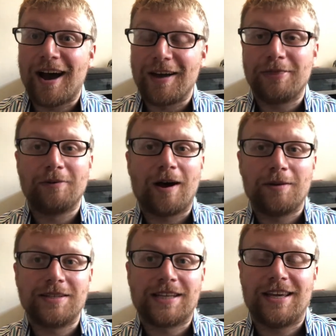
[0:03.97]
I thought
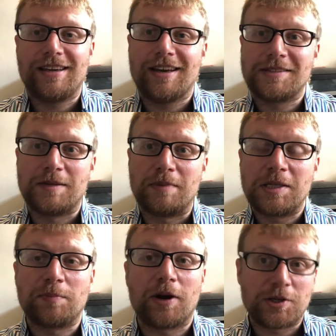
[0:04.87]
I would take some
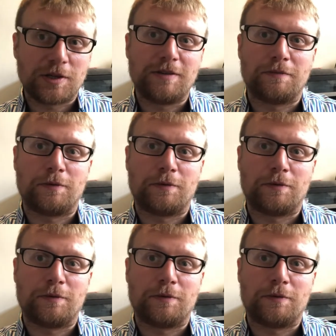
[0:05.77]
inspiration